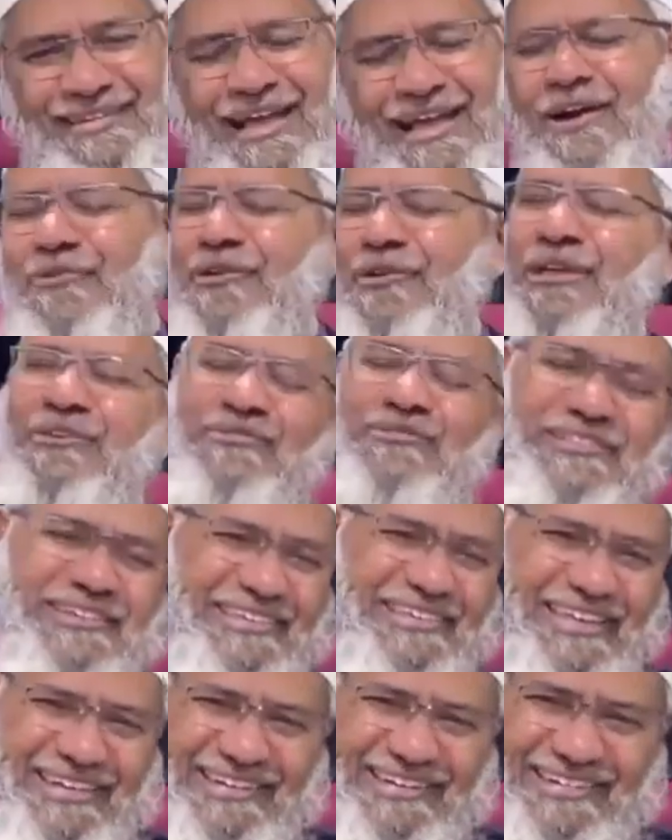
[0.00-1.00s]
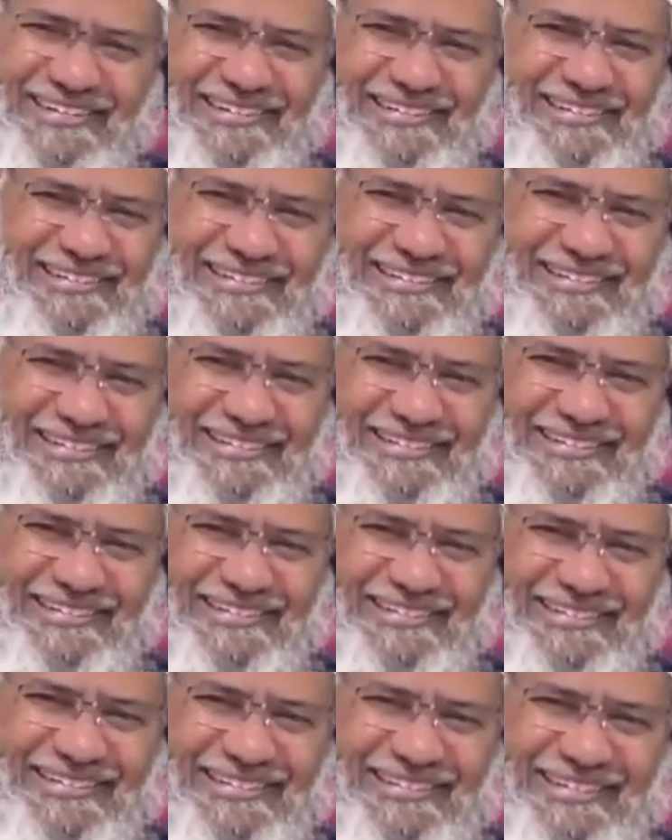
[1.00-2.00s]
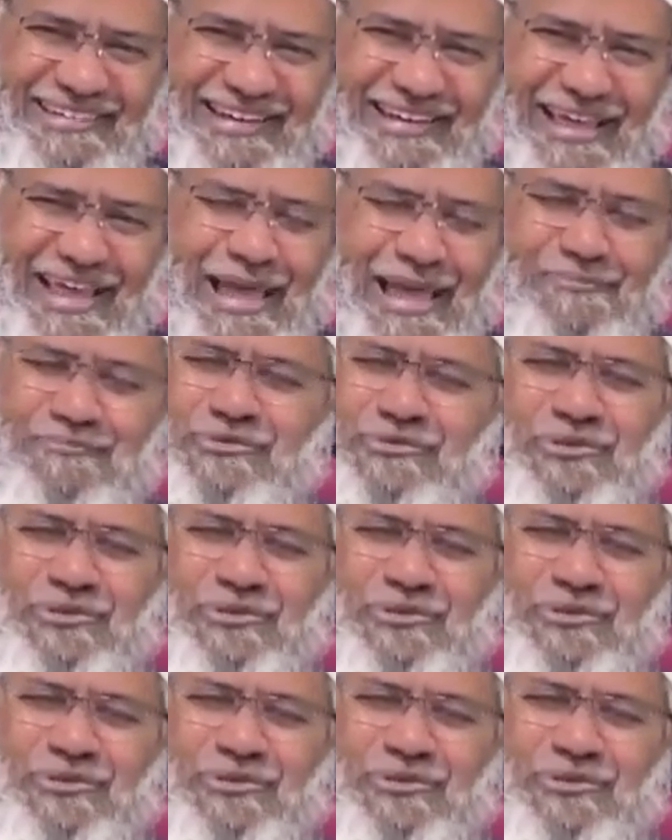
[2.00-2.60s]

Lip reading: How can you say that? I'm